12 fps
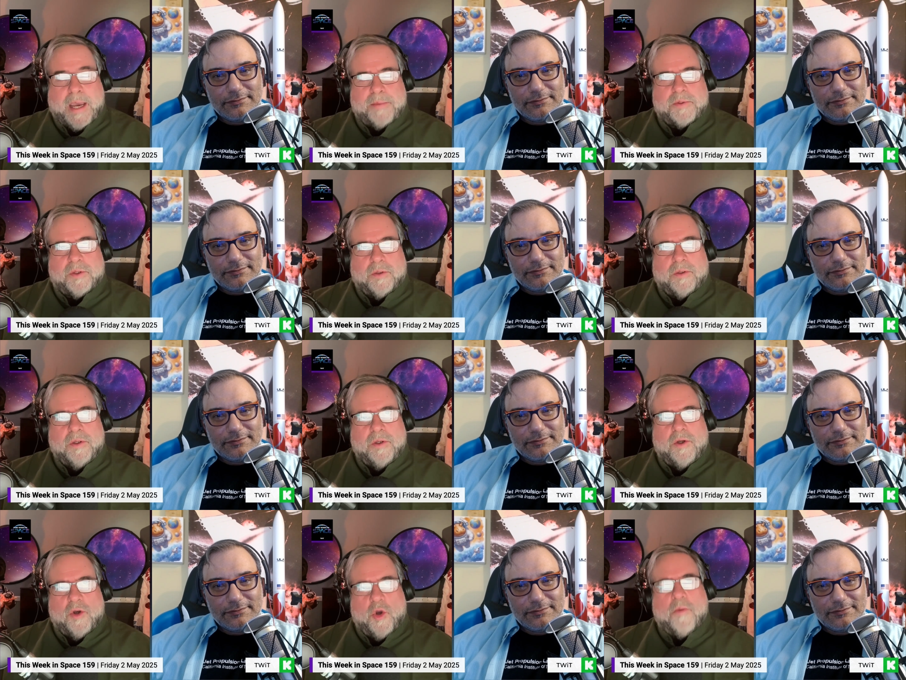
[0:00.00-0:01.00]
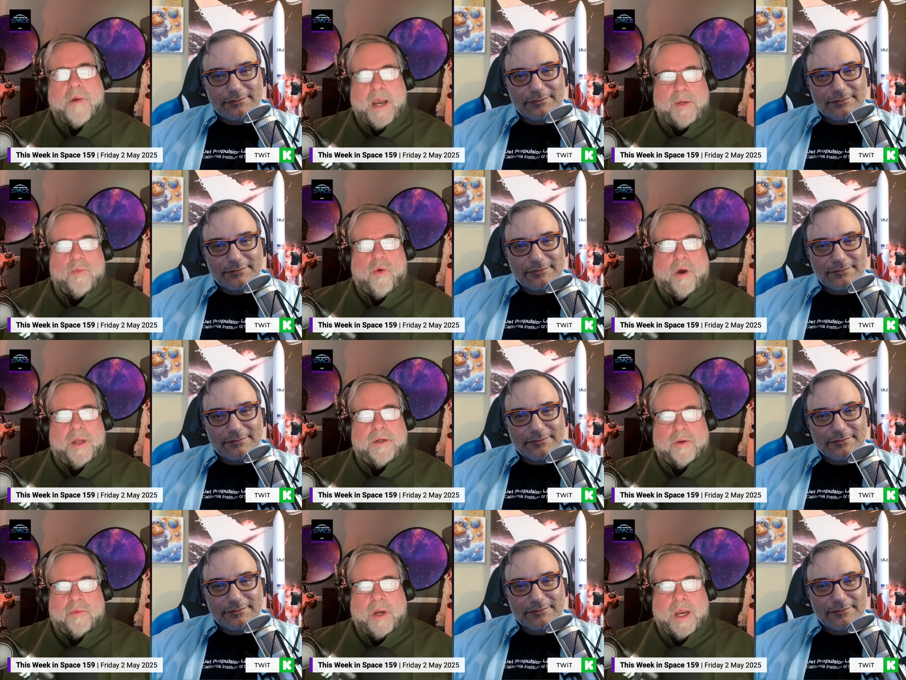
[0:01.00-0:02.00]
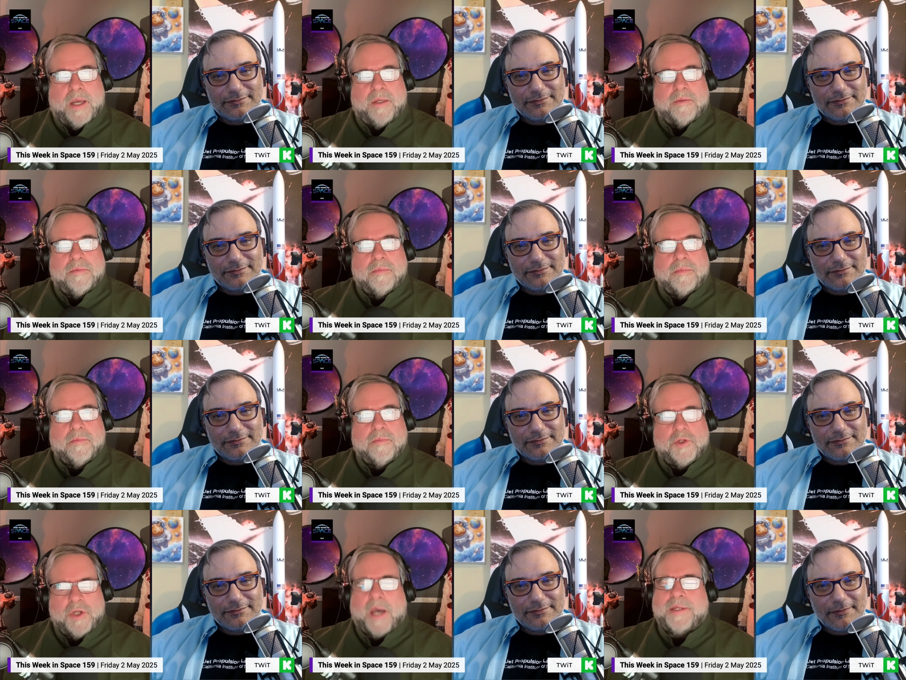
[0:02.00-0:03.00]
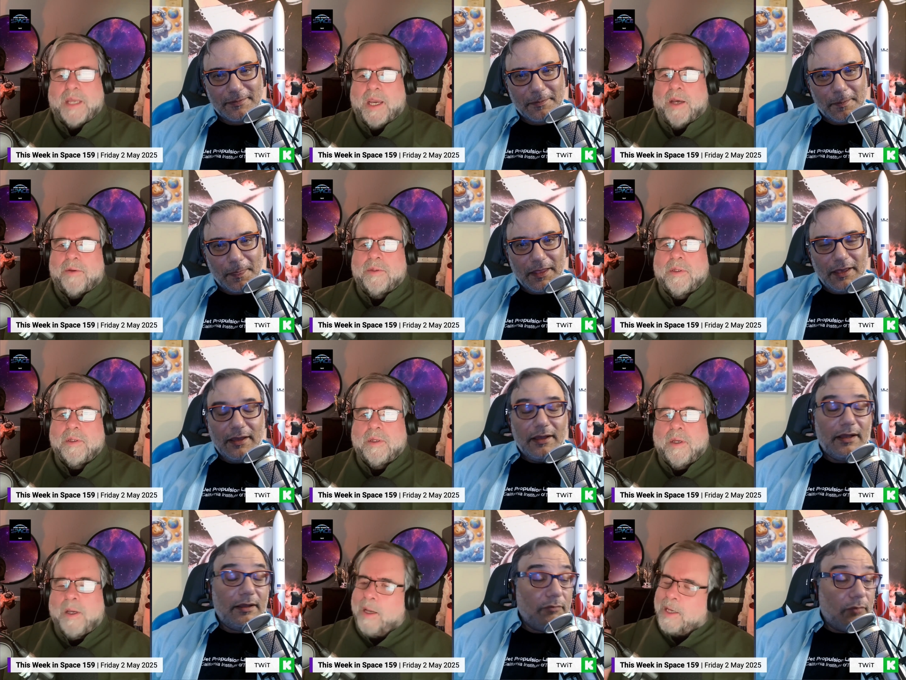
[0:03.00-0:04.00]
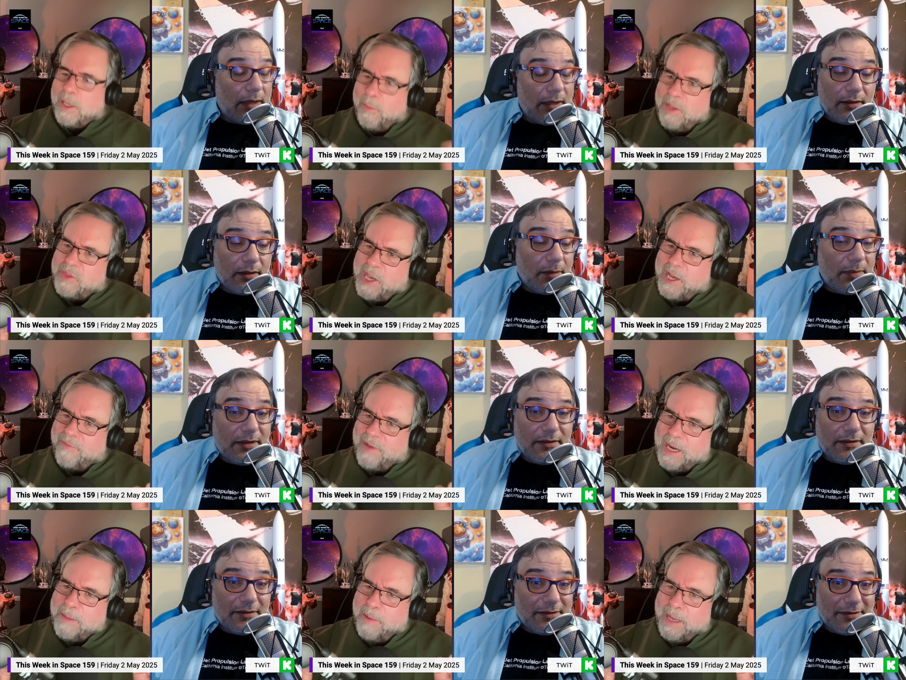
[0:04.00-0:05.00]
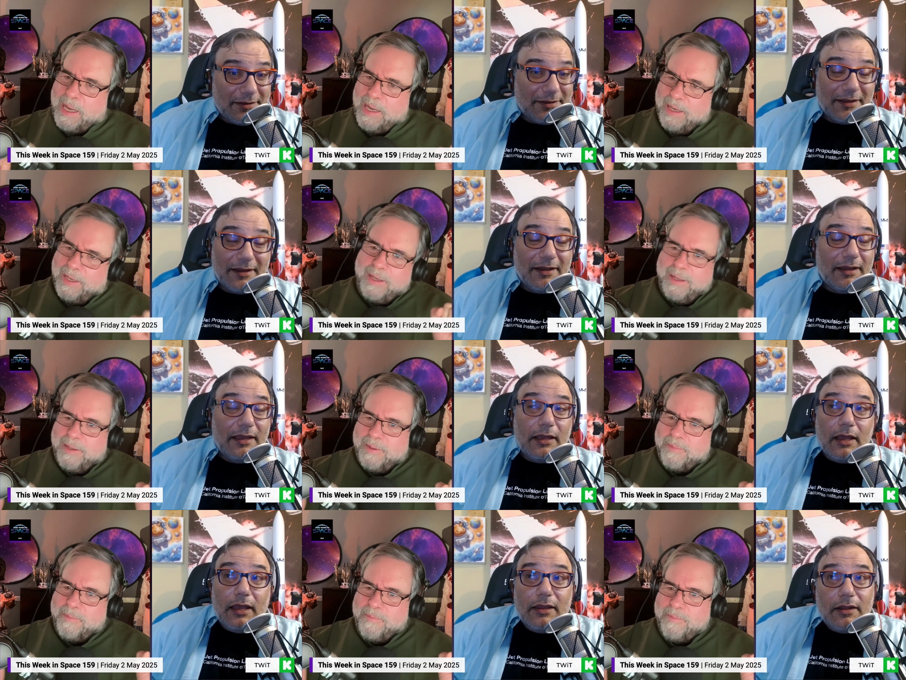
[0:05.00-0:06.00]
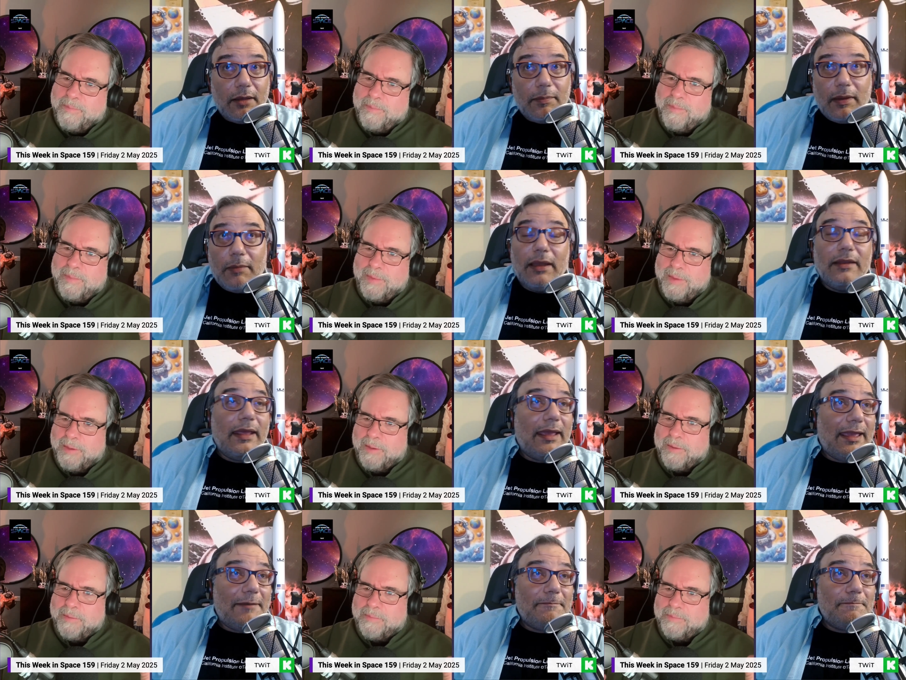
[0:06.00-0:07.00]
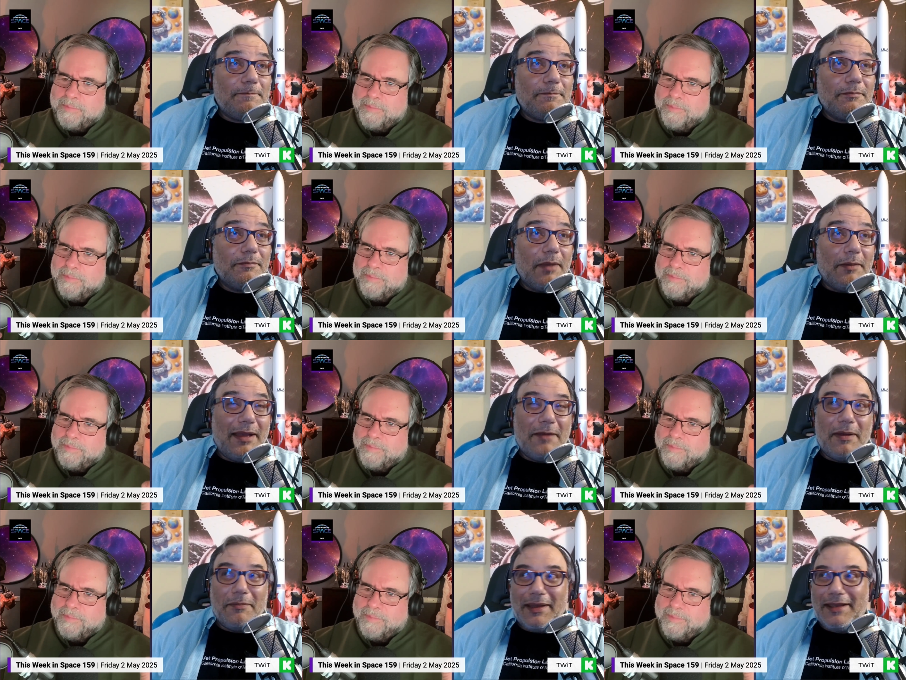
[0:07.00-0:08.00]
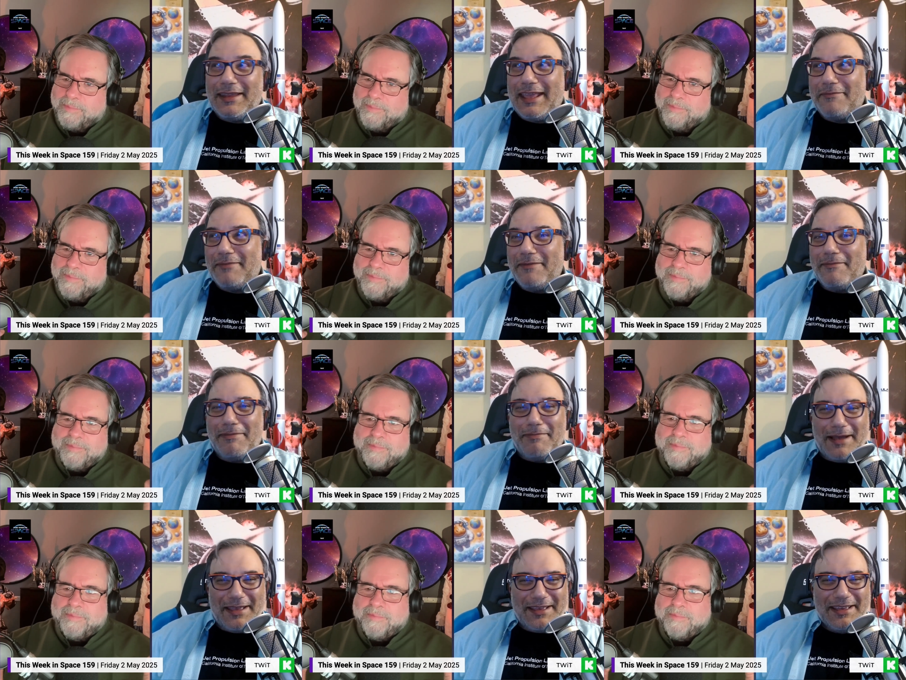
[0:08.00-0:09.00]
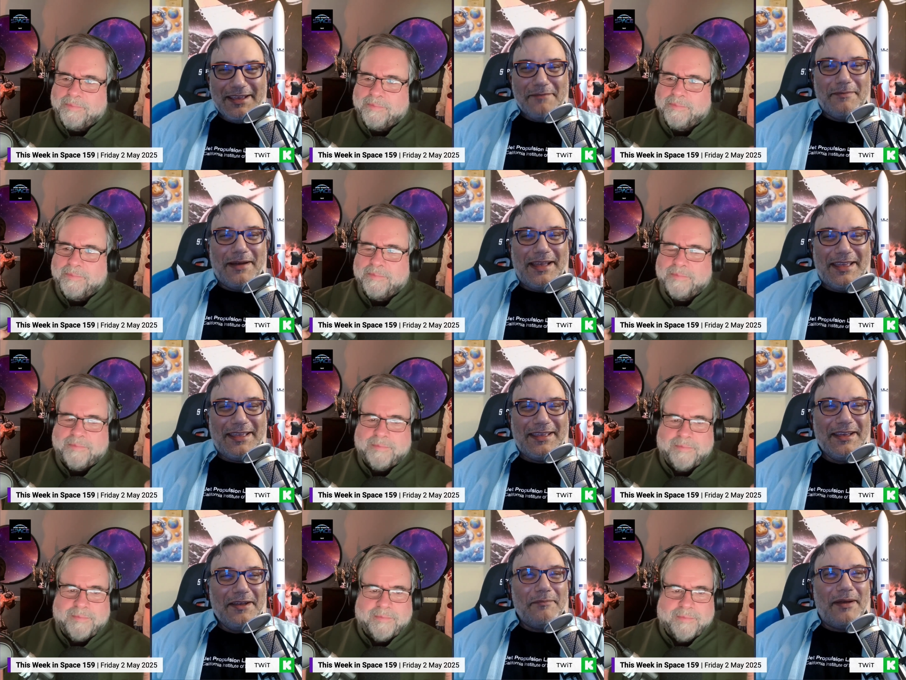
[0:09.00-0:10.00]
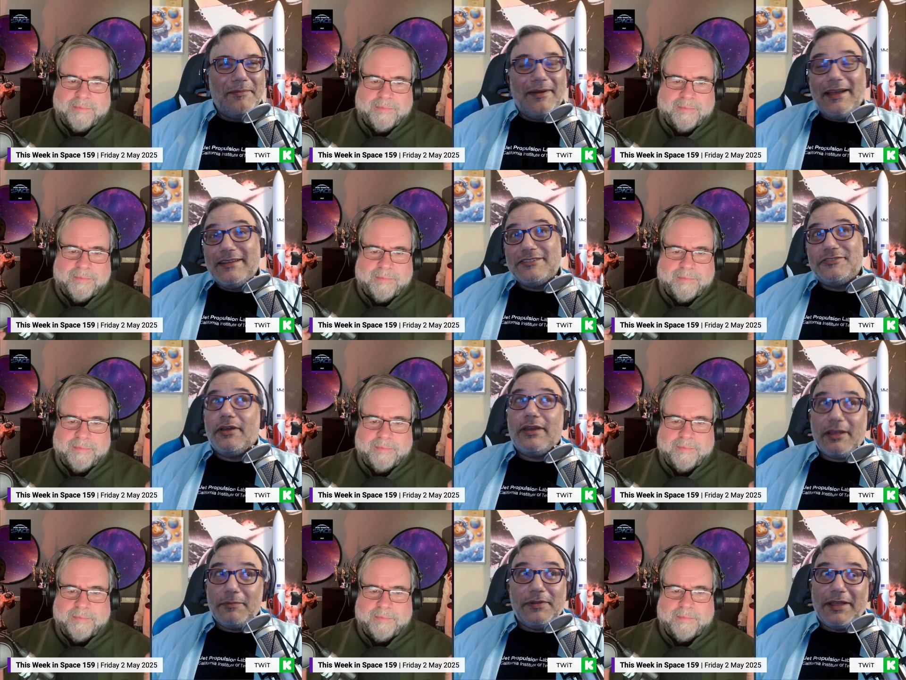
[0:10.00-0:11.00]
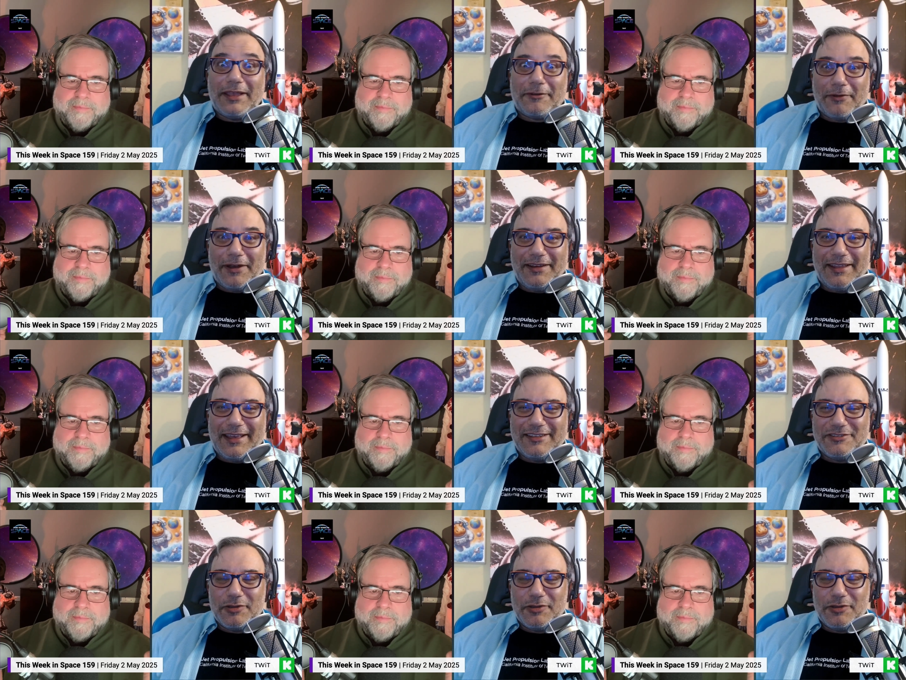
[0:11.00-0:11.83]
Speaker 1: capsule who might want Orion shot down. Well, Can we think I mean, of anybody? I,
Speaker 2: I, I my name, my, my, my, my name, my, my, my, my mind is drawing a blank, Rod,